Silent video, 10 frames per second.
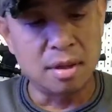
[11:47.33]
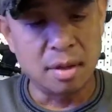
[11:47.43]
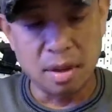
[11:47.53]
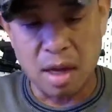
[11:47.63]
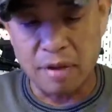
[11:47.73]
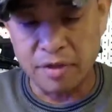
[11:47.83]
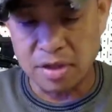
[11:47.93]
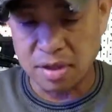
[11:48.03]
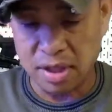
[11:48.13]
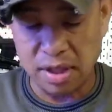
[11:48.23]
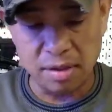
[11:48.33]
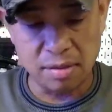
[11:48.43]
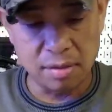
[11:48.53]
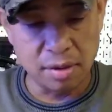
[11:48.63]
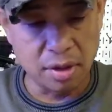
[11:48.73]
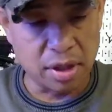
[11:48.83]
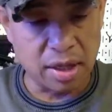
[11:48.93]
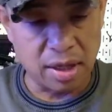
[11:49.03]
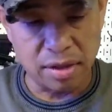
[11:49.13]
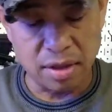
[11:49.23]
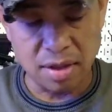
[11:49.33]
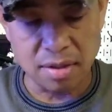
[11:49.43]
obviously, looking at this,